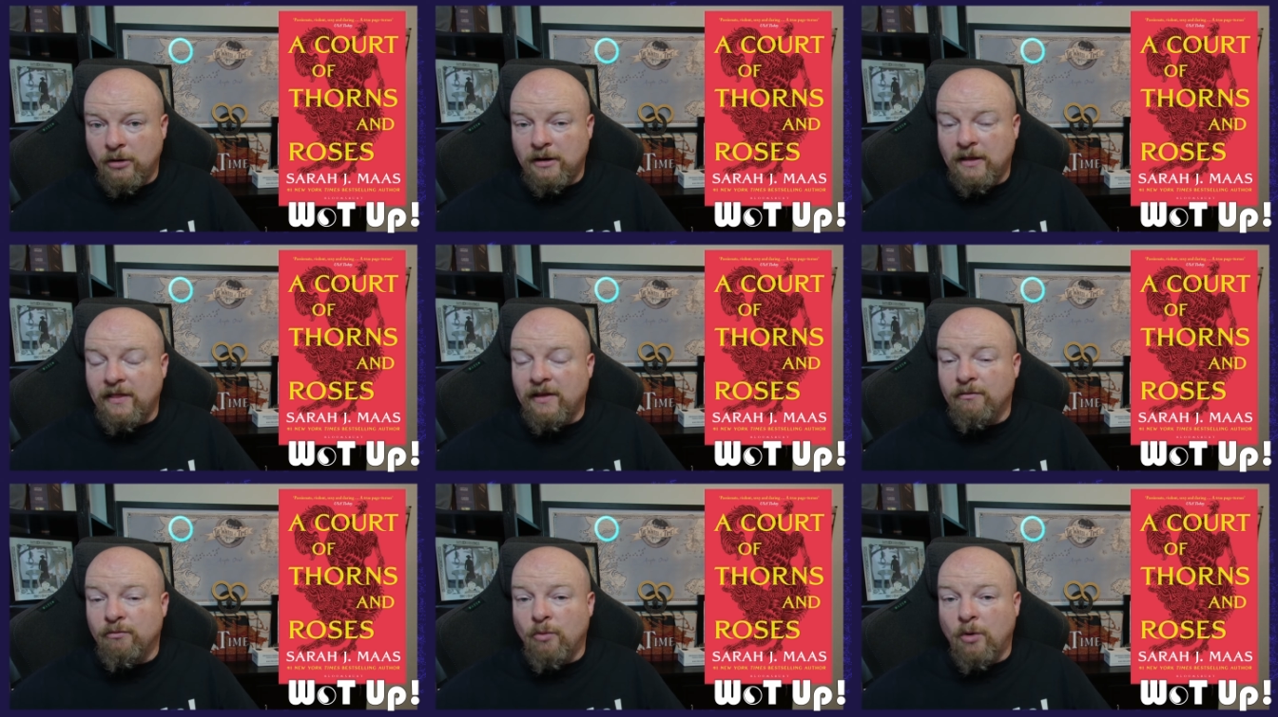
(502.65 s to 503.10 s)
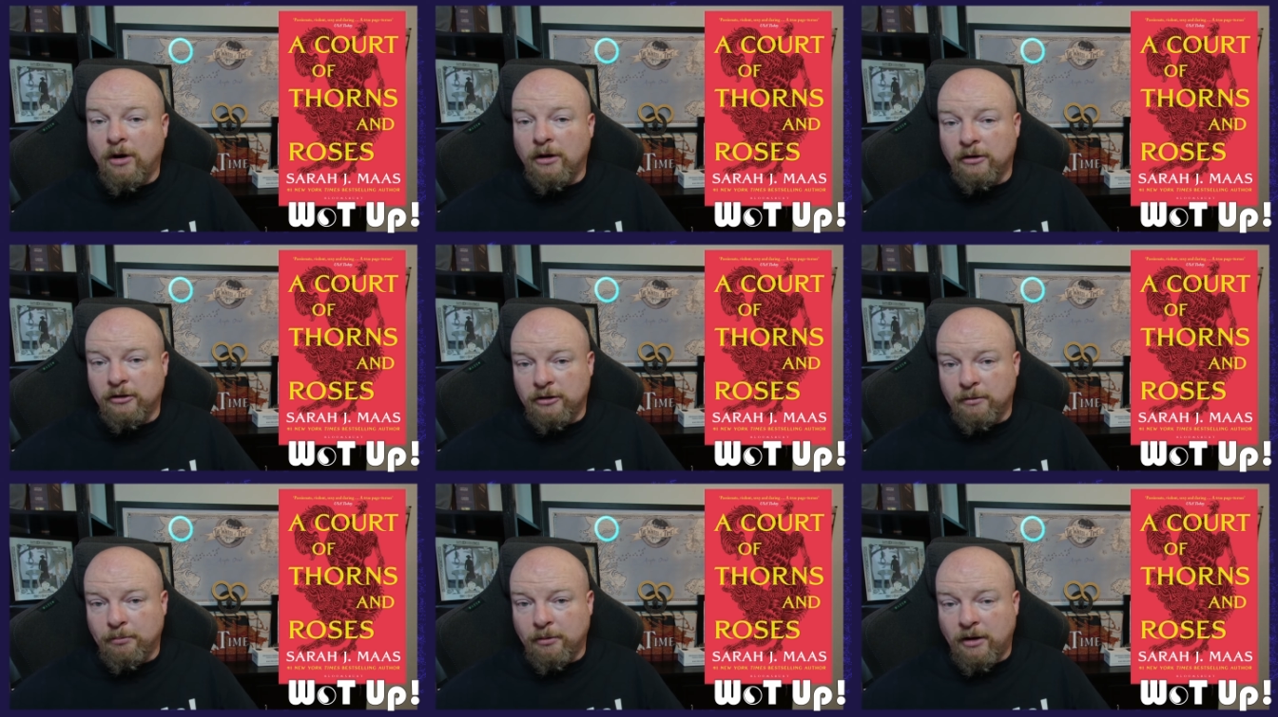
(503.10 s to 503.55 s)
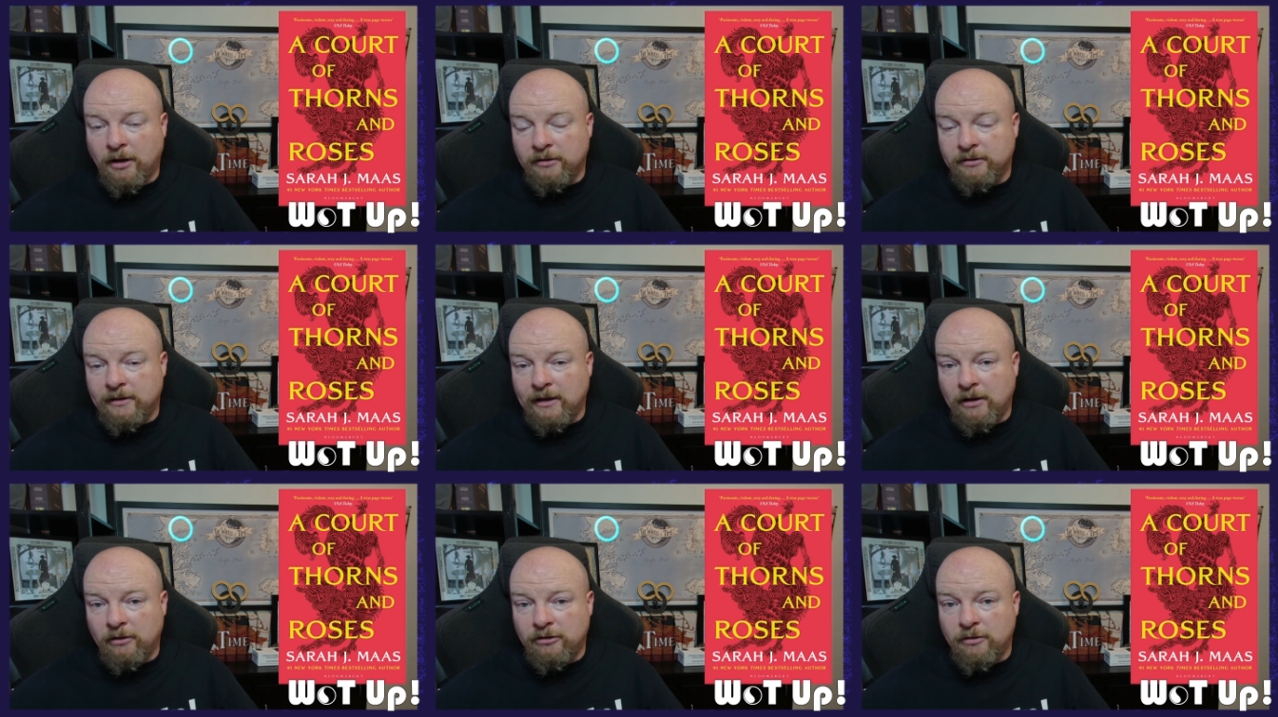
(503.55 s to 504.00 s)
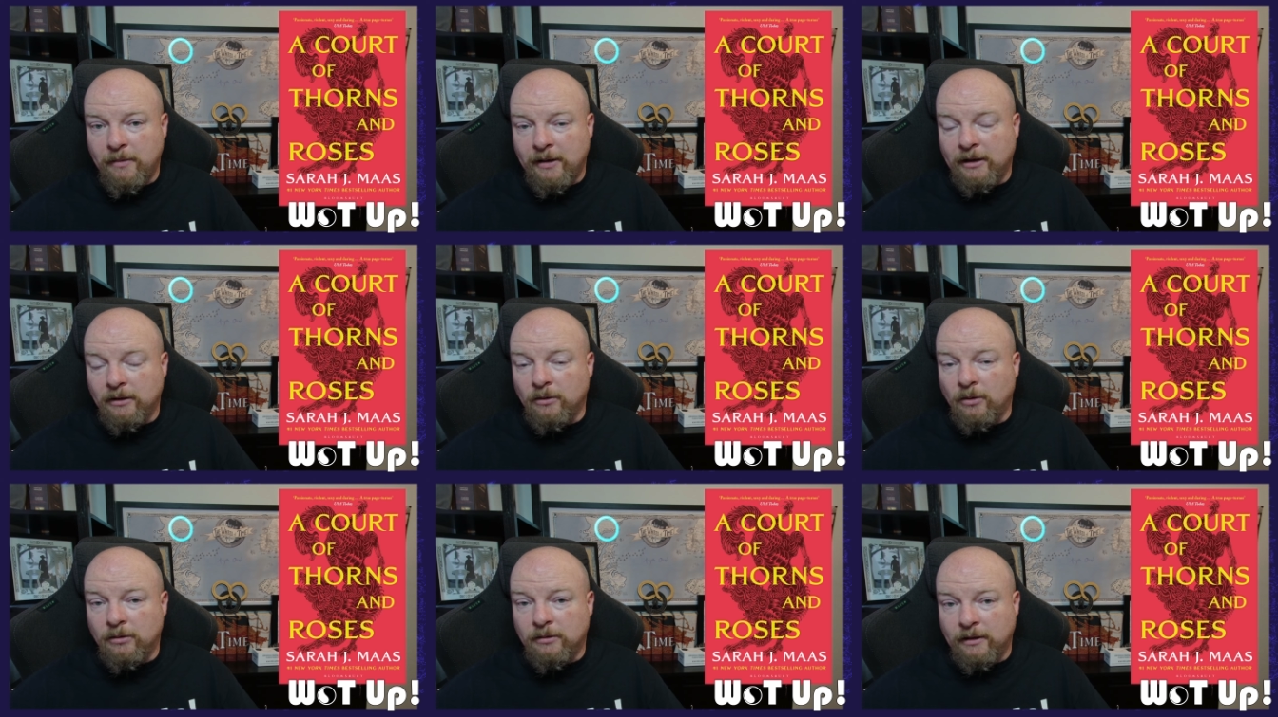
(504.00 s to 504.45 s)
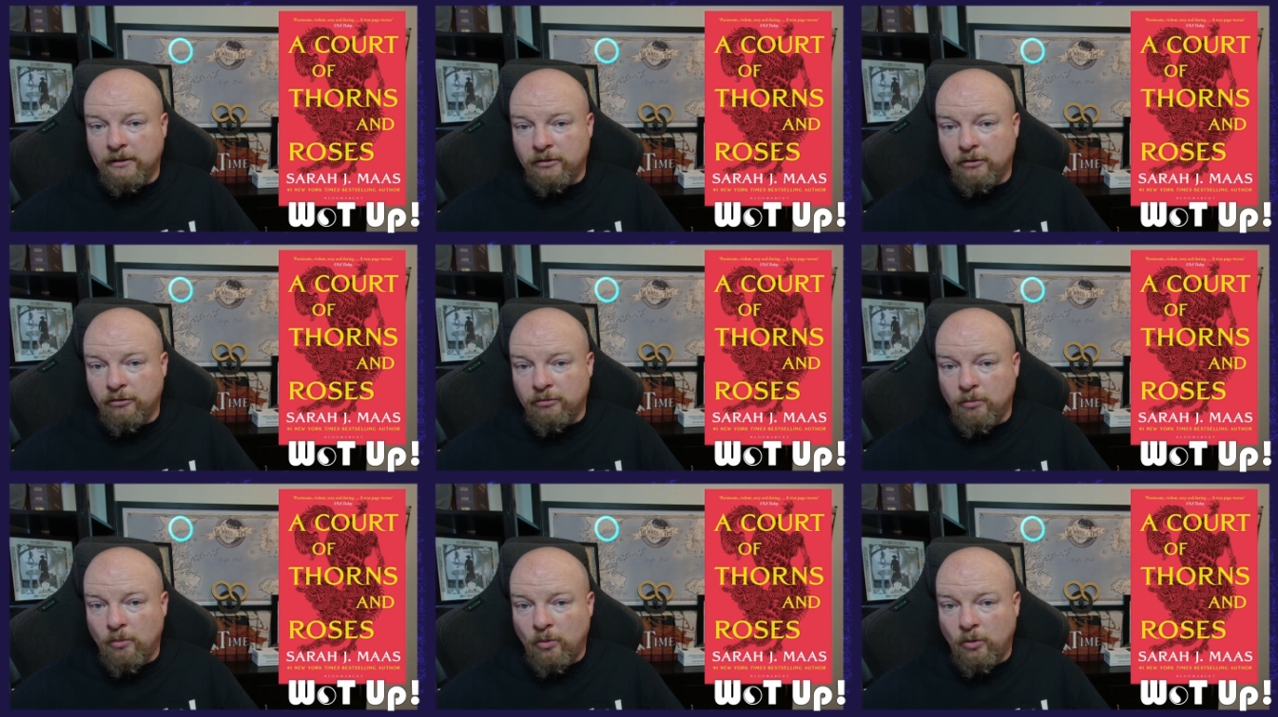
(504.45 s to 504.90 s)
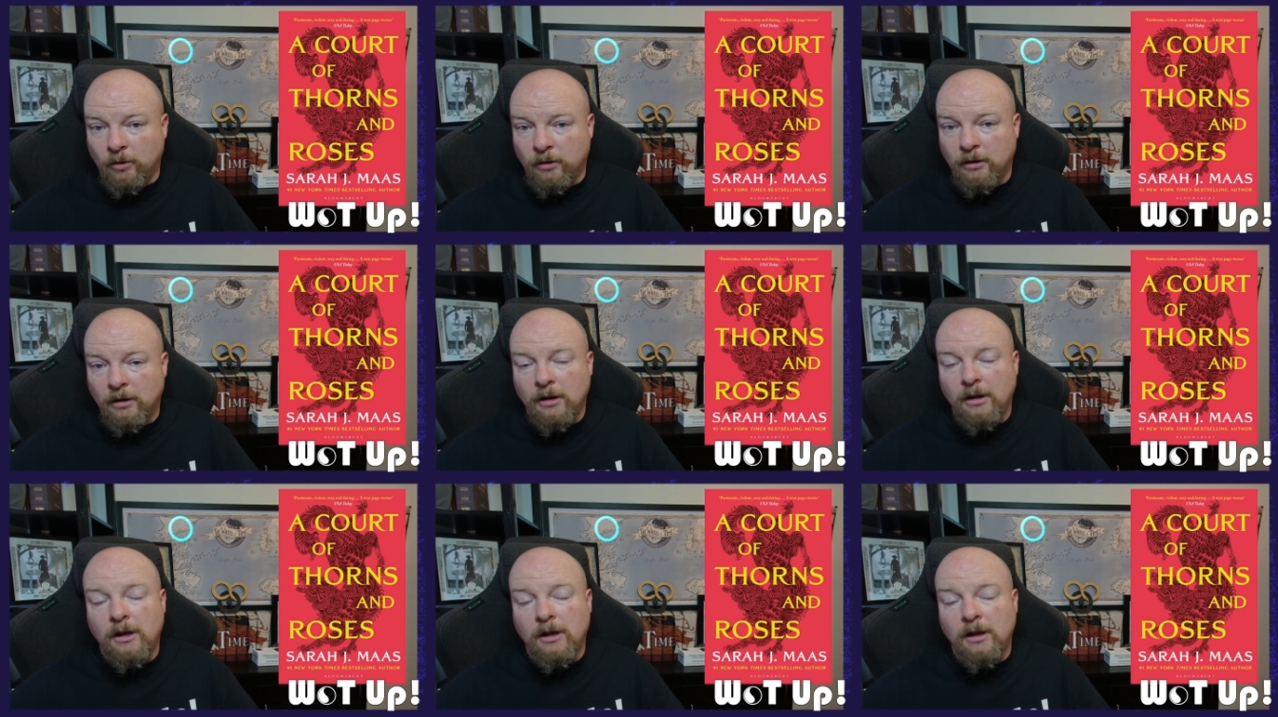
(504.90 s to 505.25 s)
and they've watered the broth down to make it look like there's more.